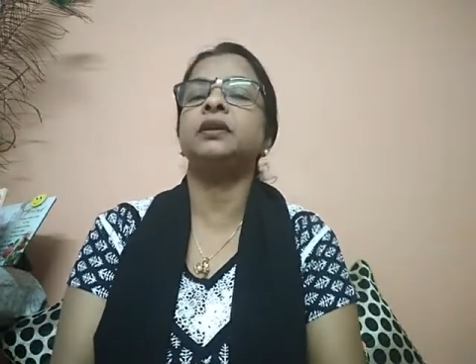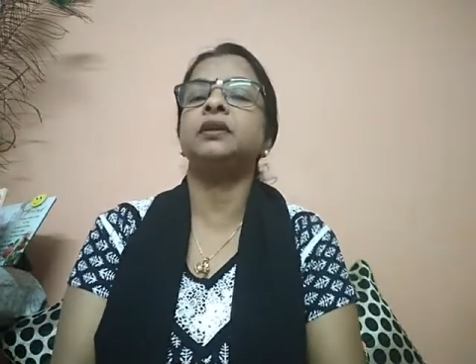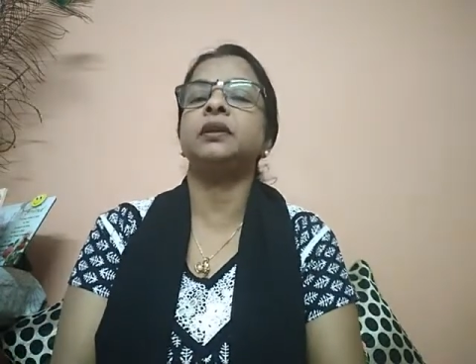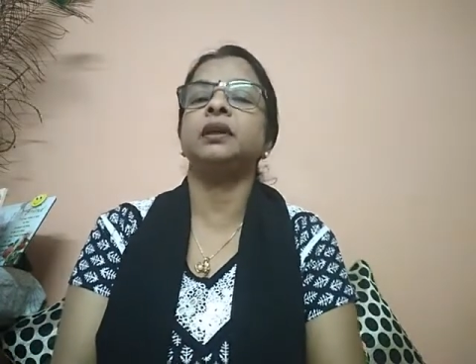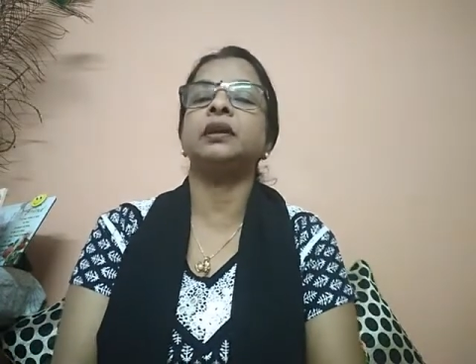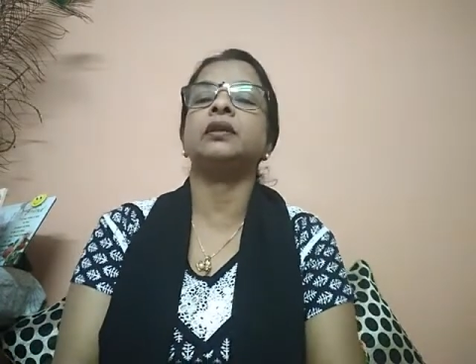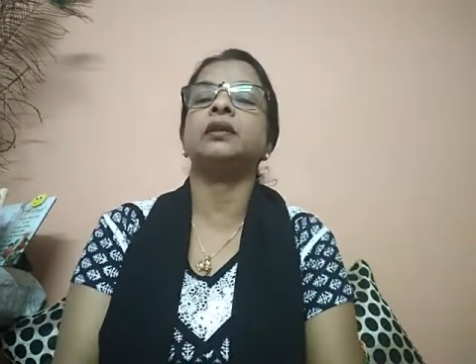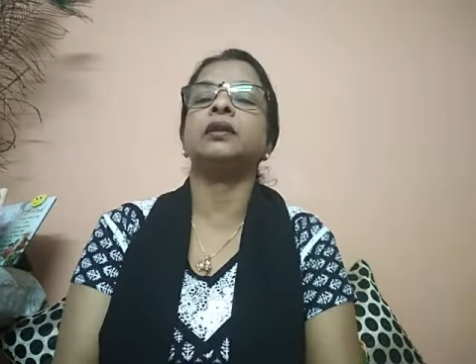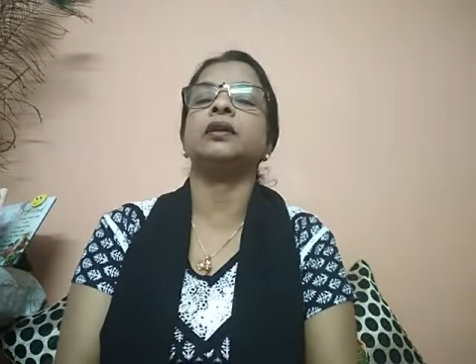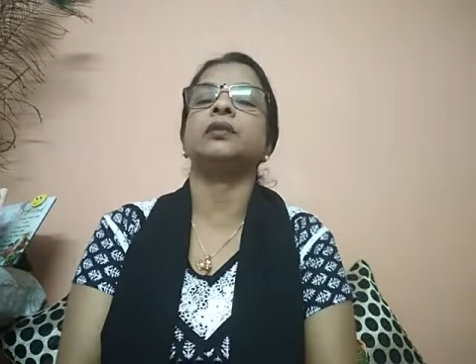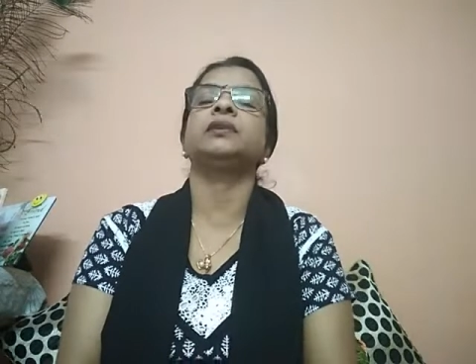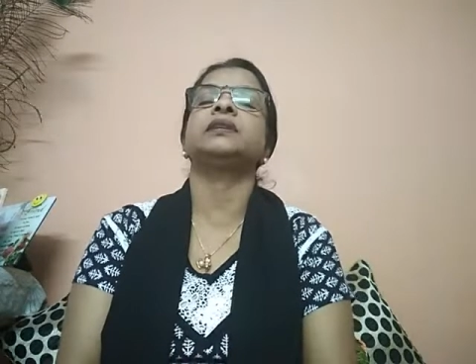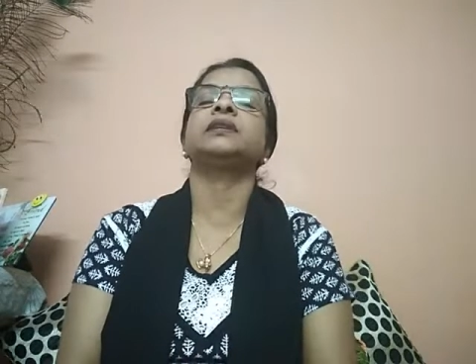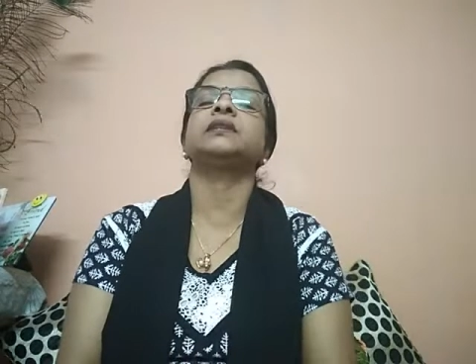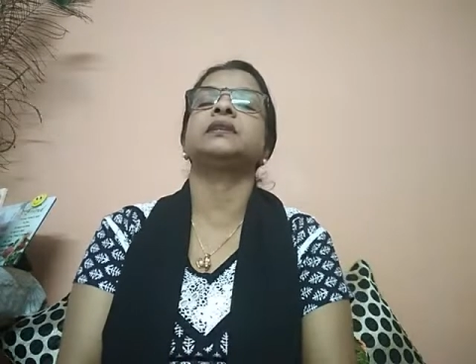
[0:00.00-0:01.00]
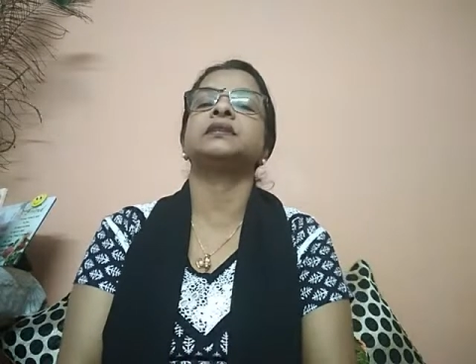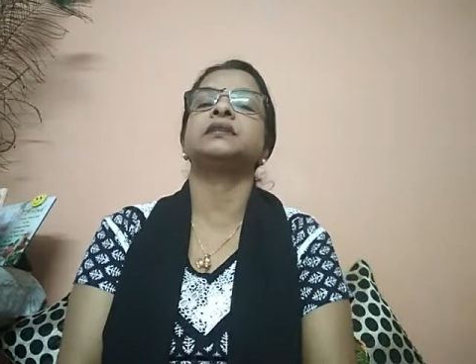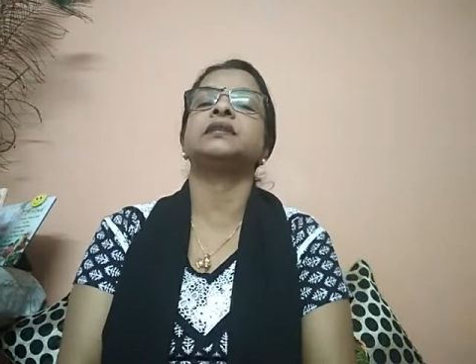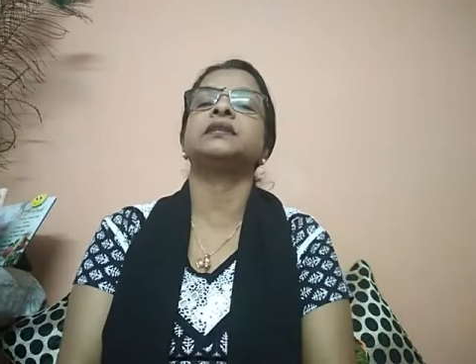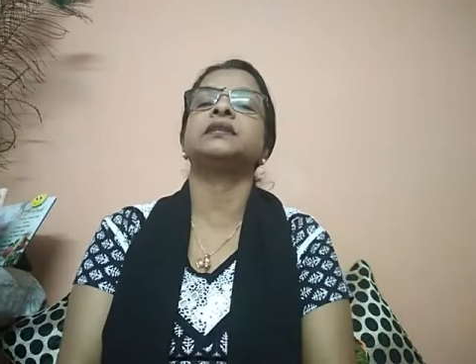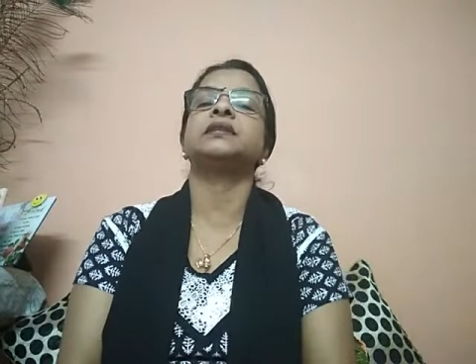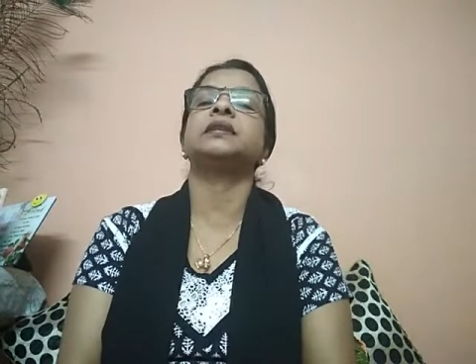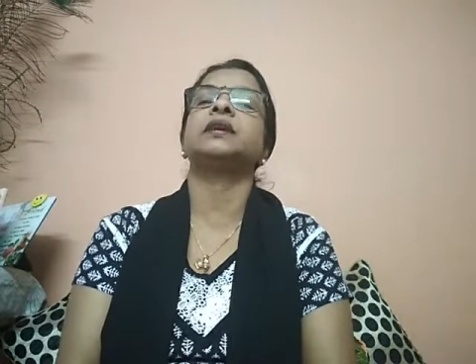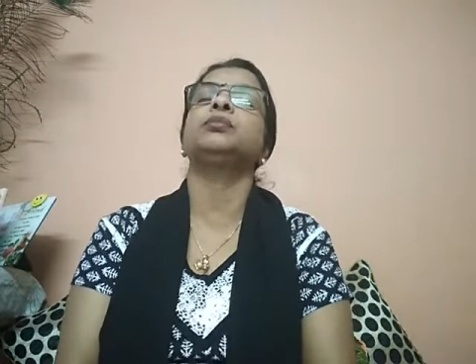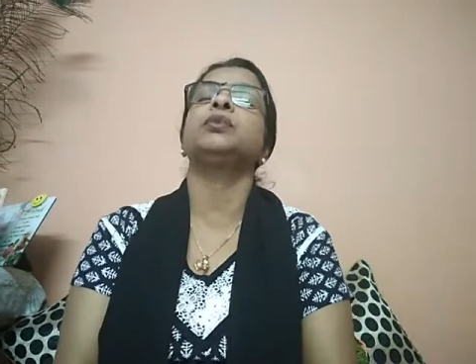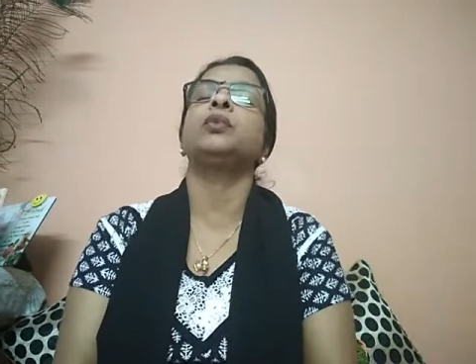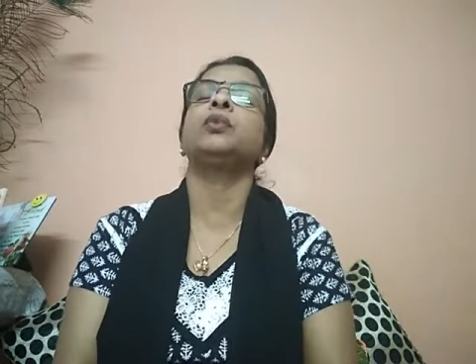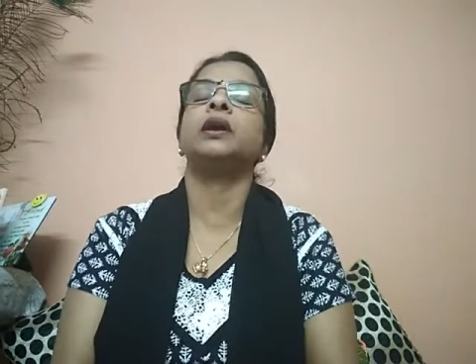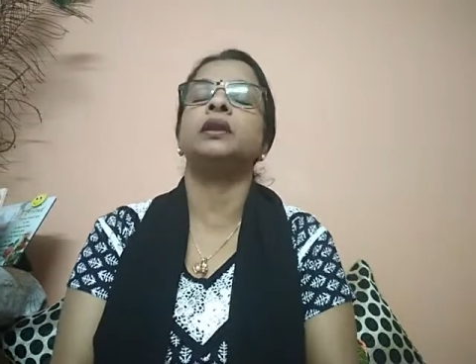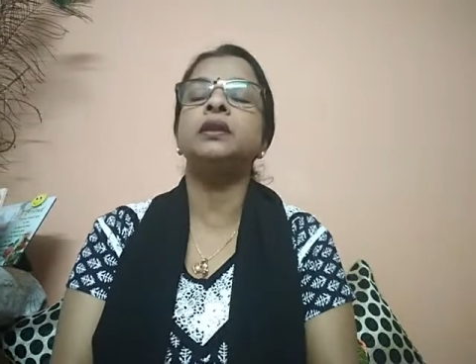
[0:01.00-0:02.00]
Economics lesson number 1